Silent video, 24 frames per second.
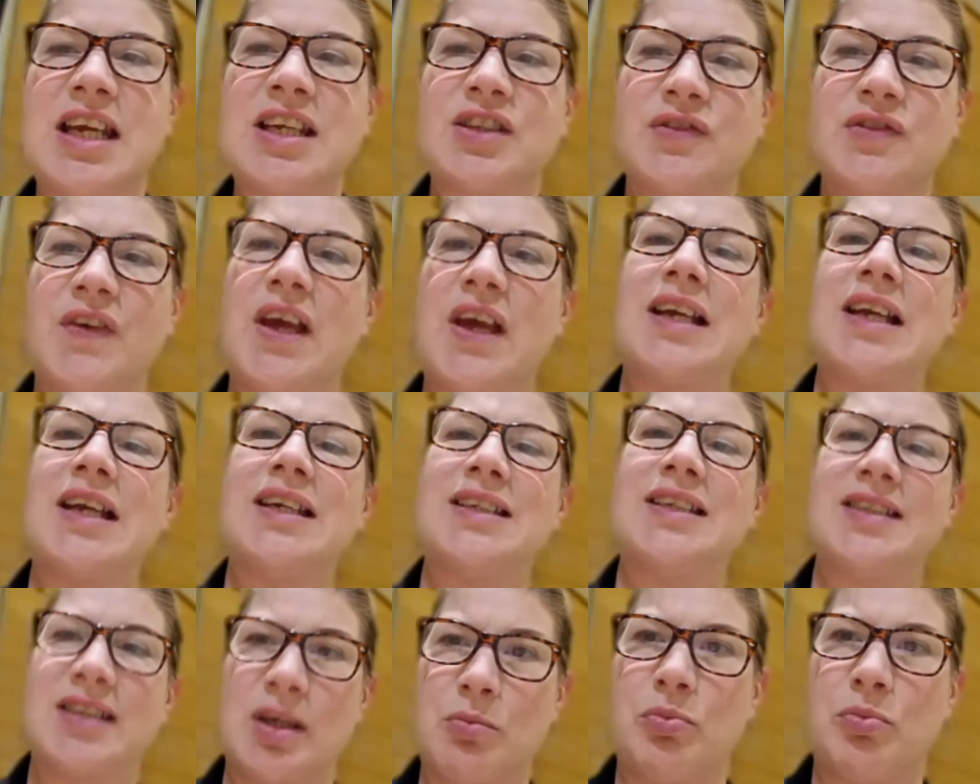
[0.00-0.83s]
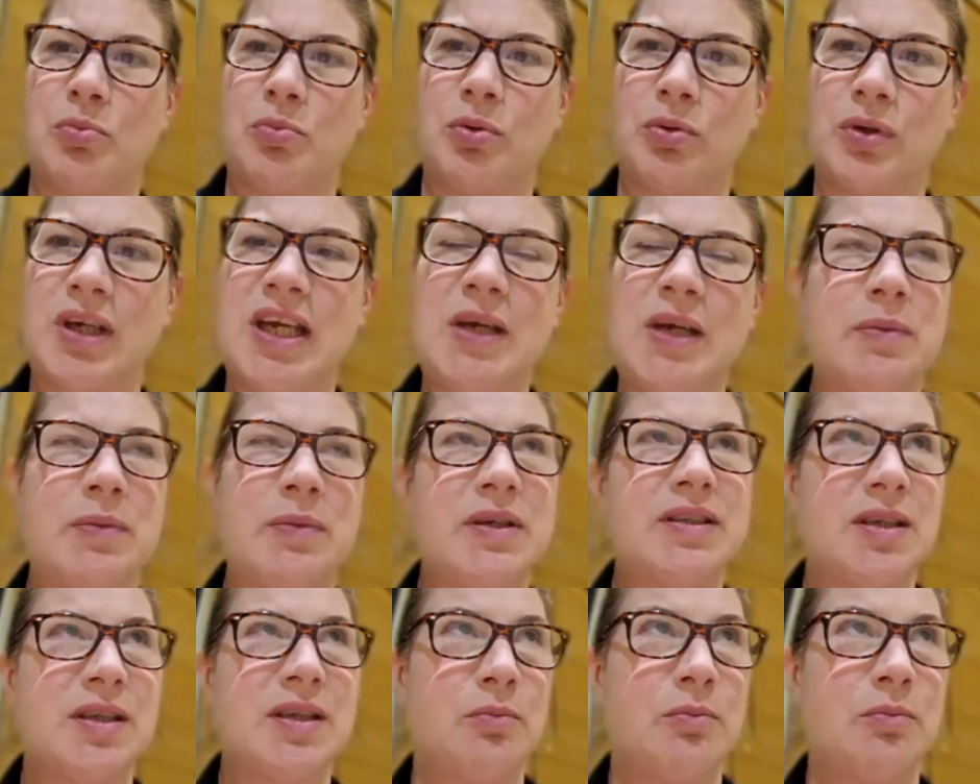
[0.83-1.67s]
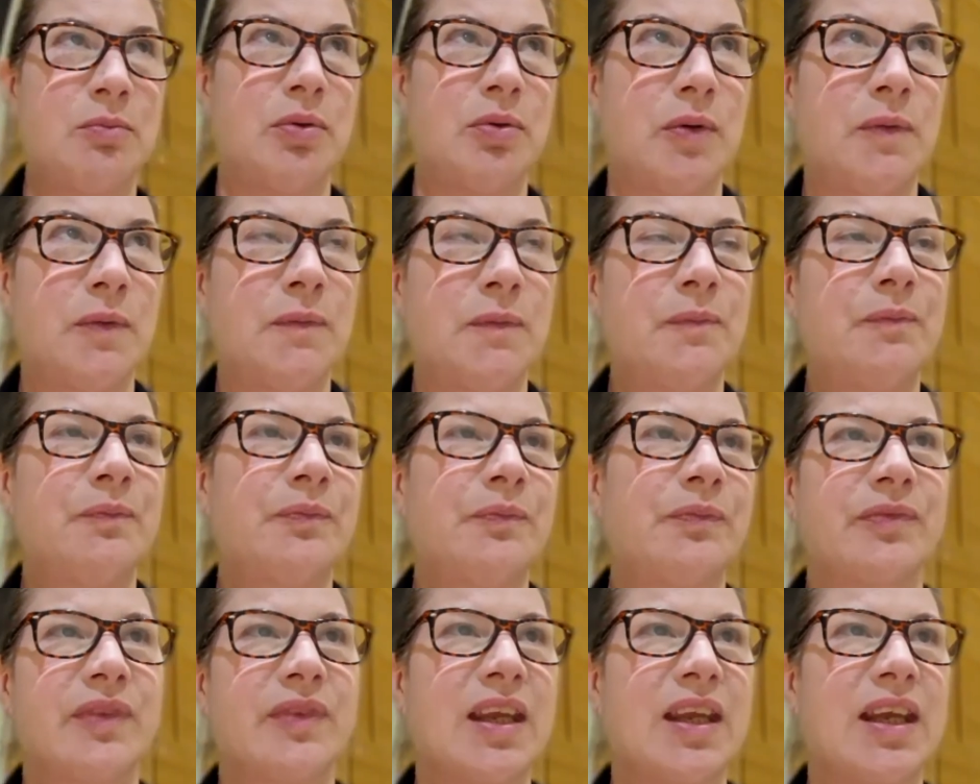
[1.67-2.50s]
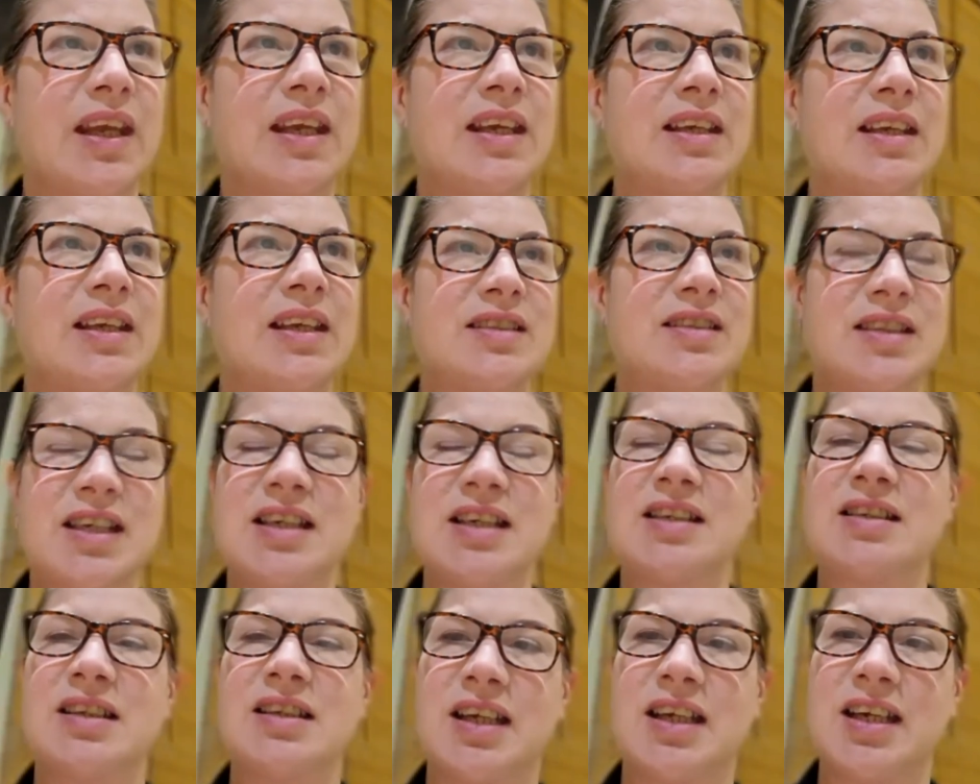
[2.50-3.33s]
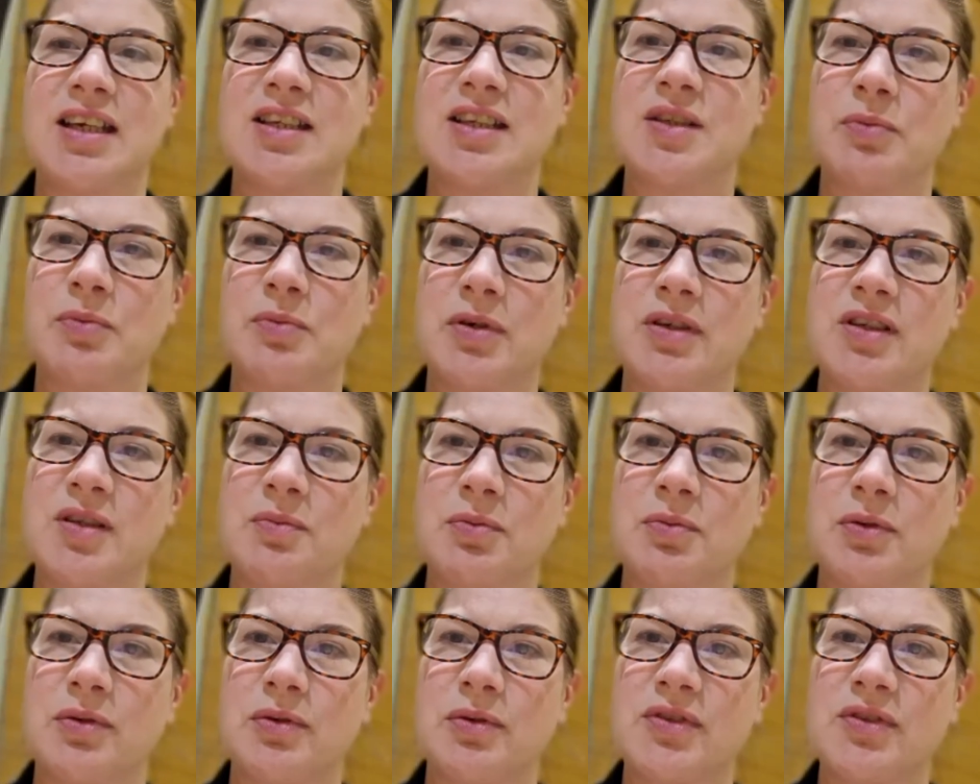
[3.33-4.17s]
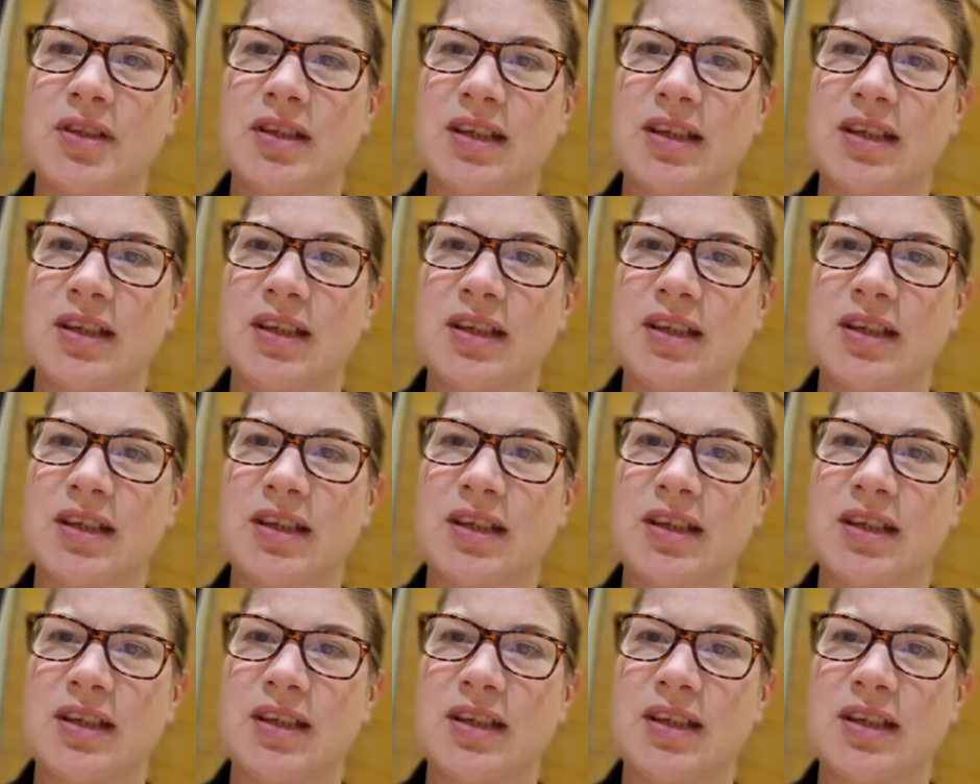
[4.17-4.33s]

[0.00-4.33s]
fairly simple. Keep it simple. Stick to the KISS principles, I think.